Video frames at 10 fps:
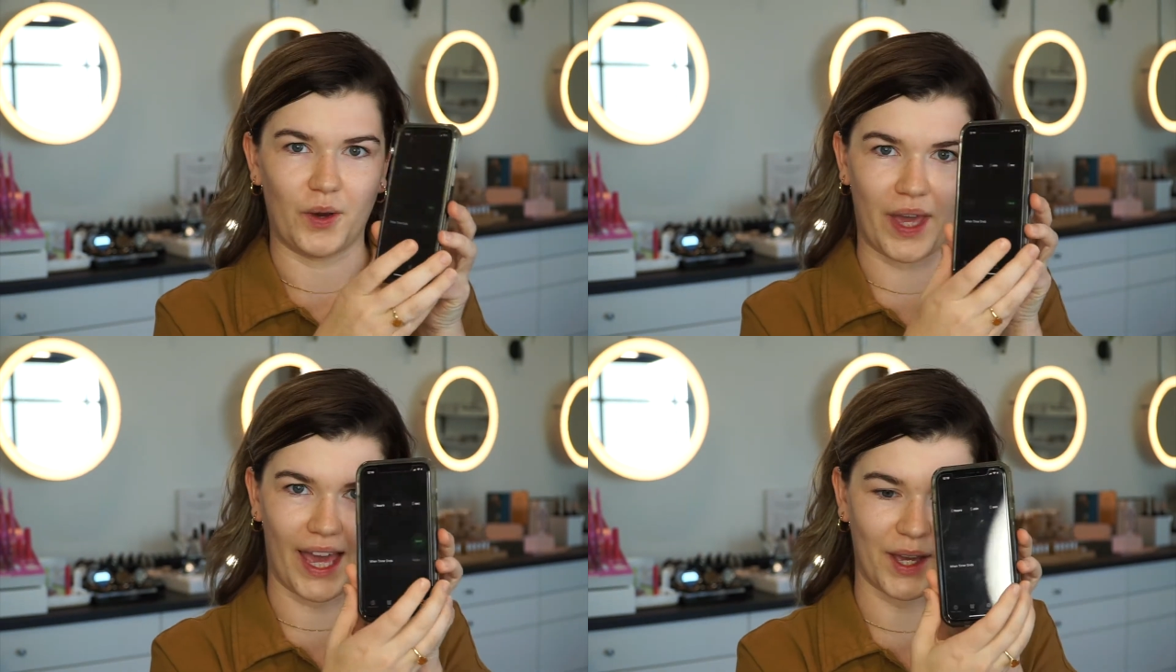
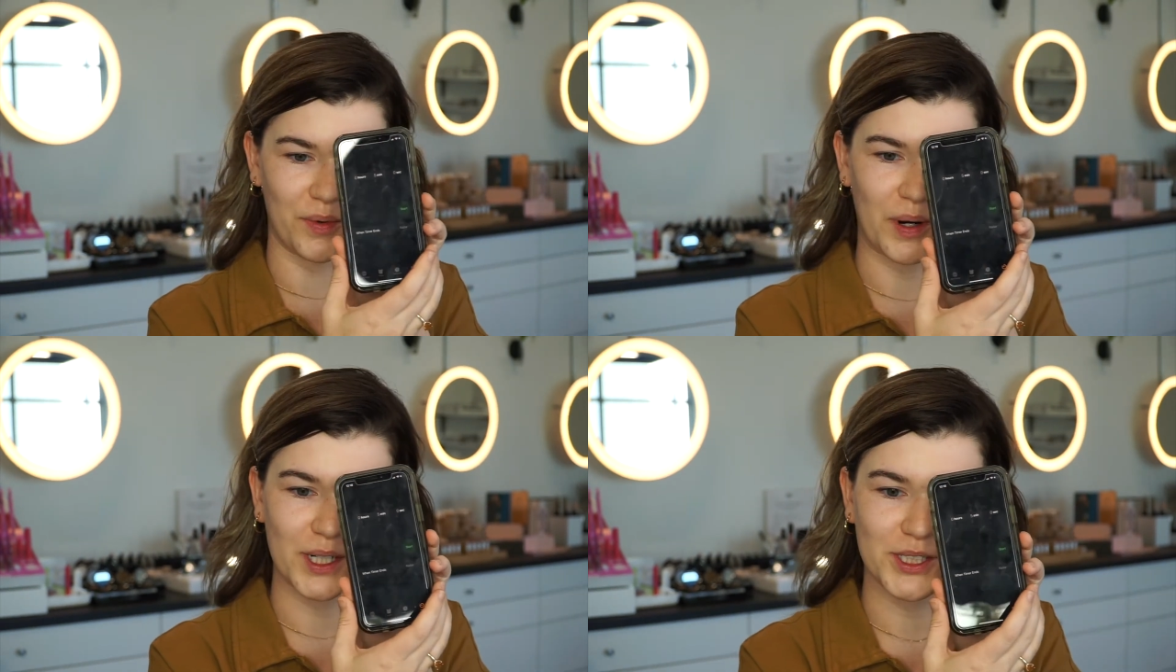Okay,
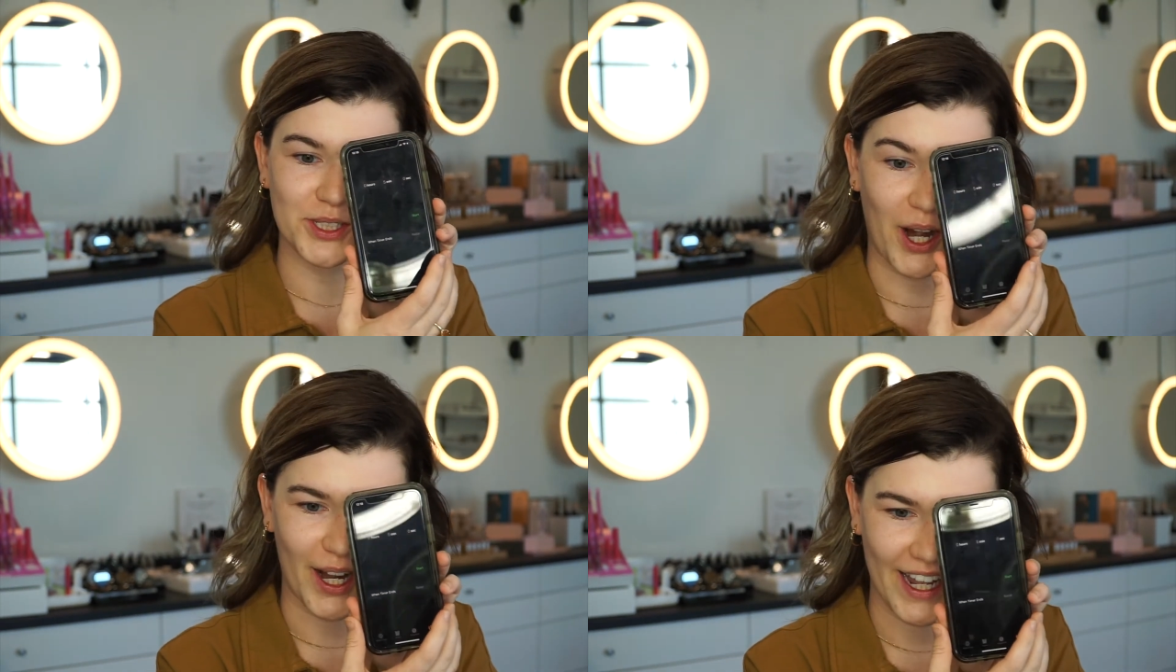we're
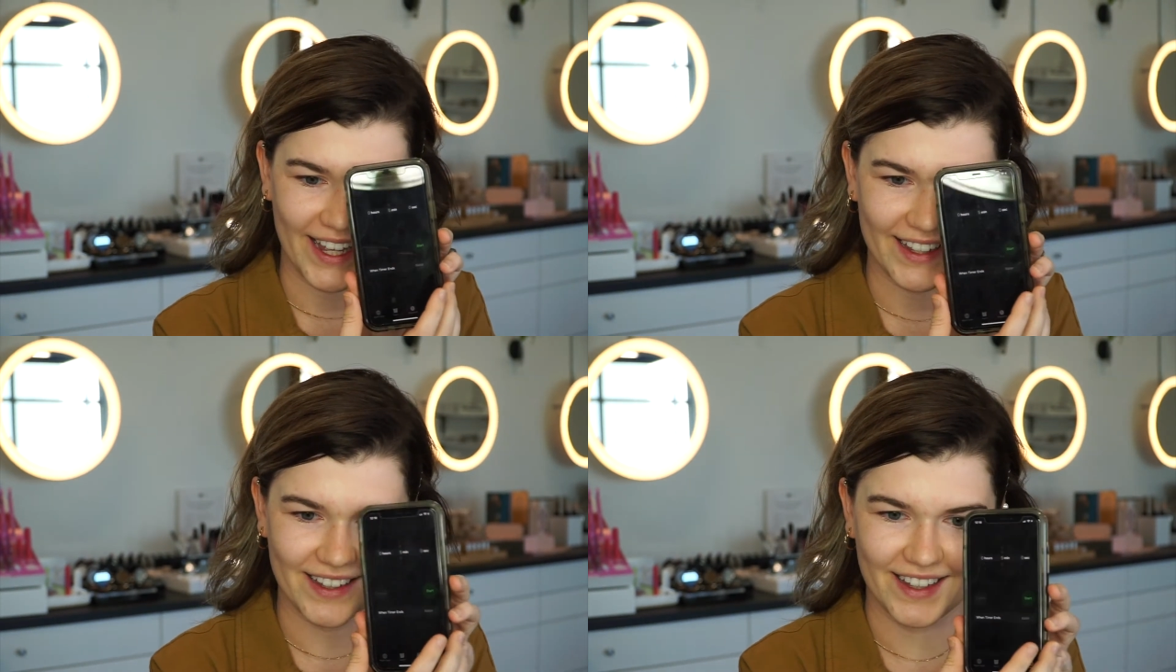
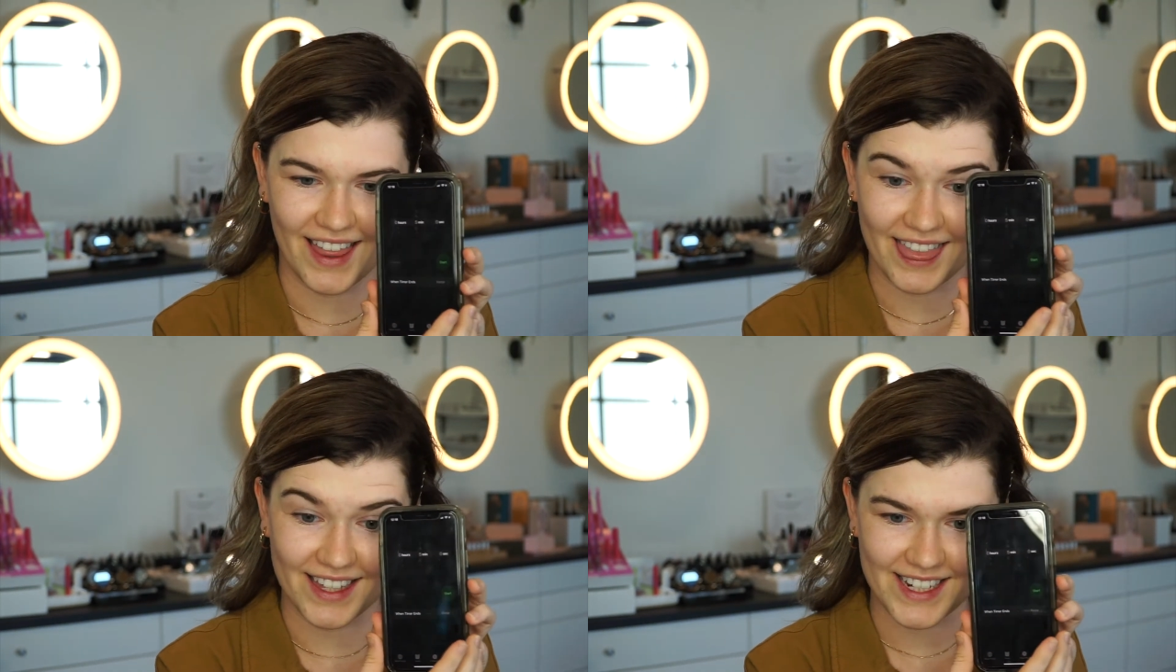
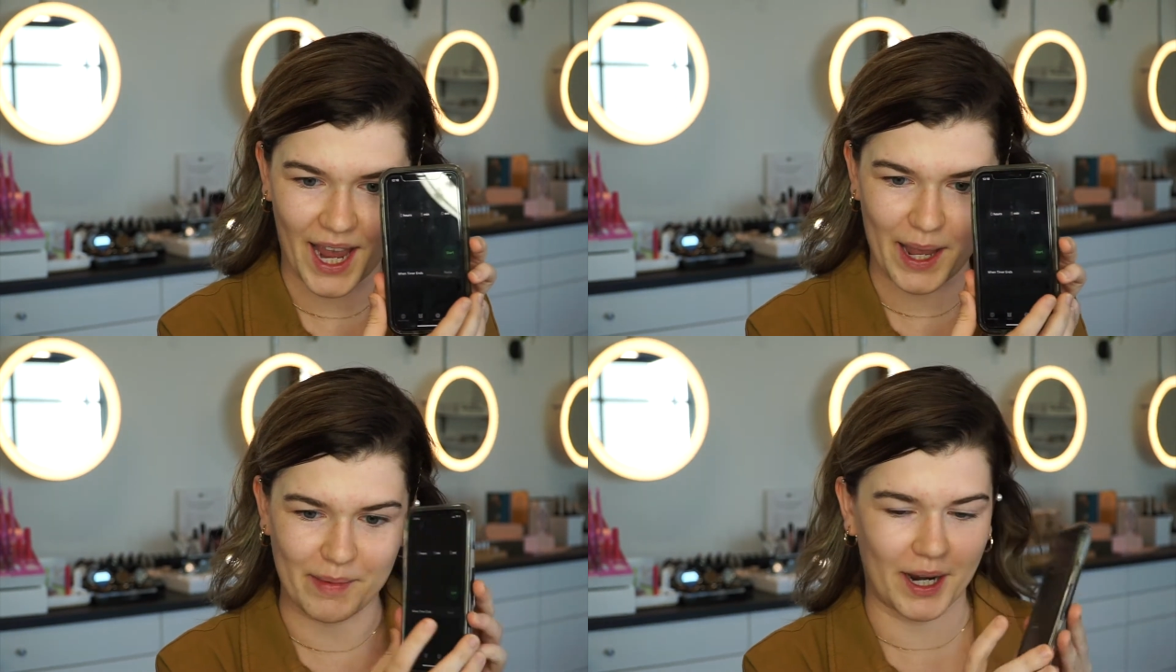starting the
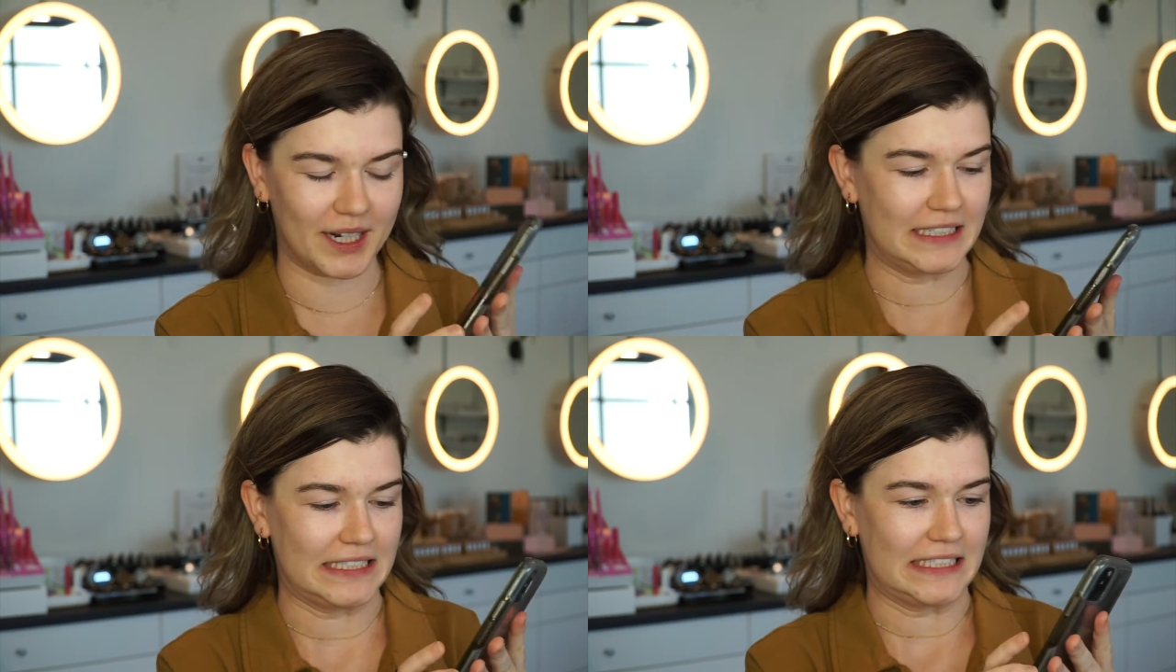timer.